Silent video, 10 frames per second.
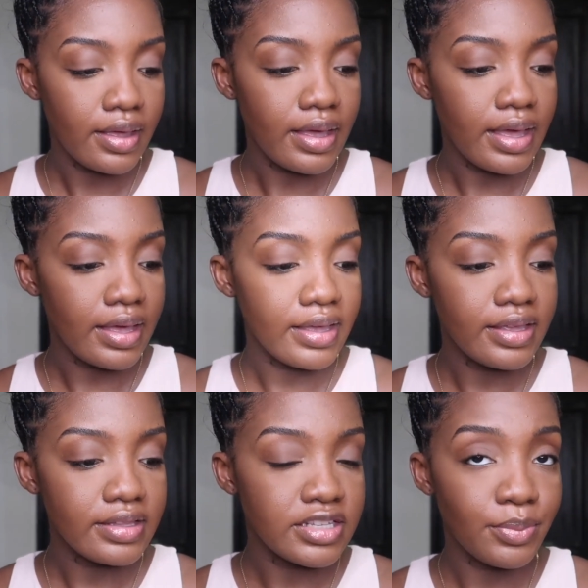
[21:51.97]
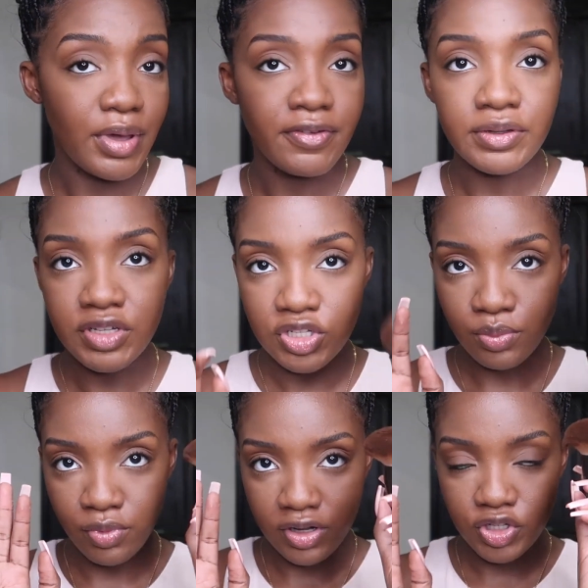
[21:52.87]
I take my
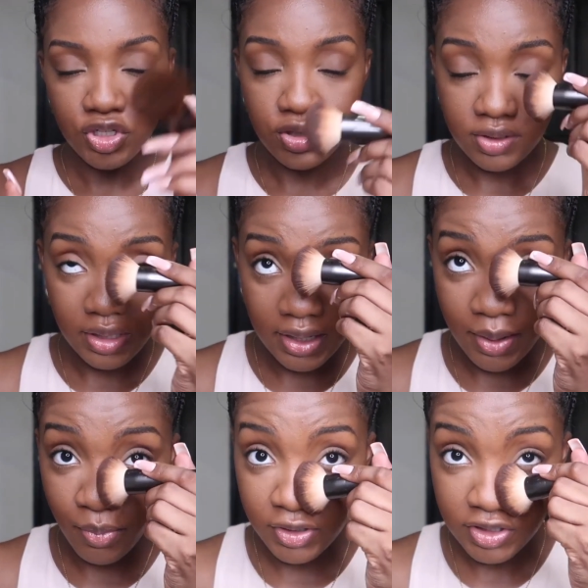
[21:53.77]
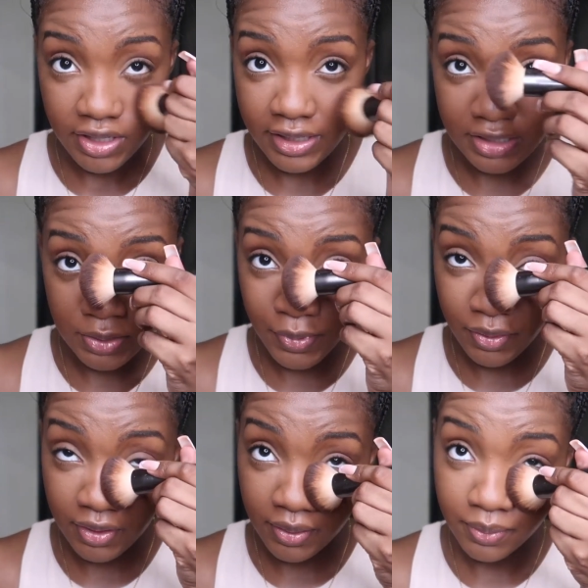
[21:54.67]
foundation brush, then I brush the excess
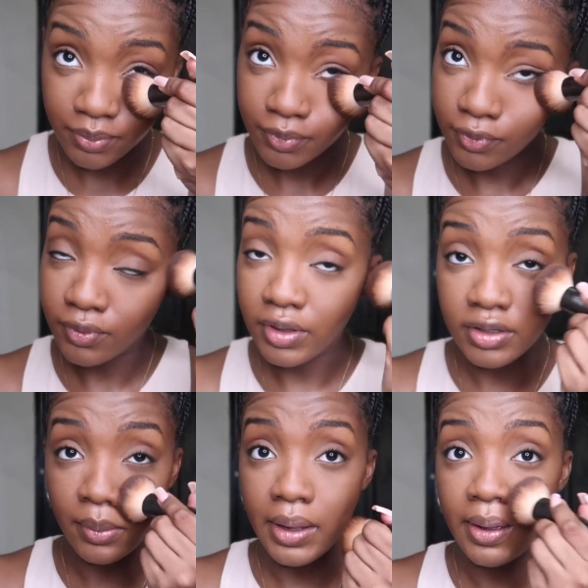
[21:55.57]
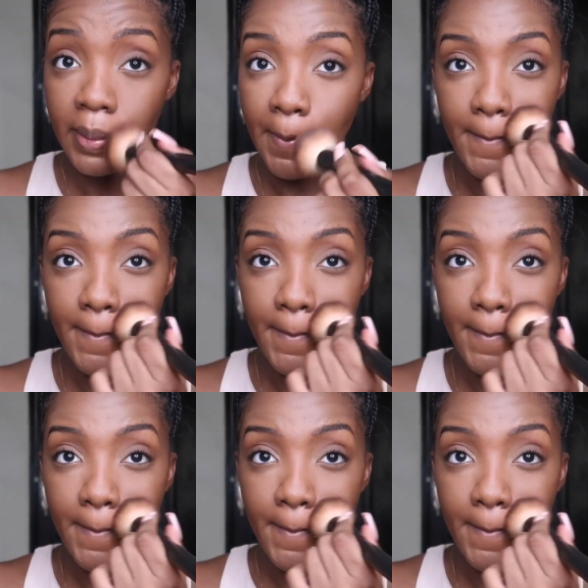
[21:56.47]
powder under my eye.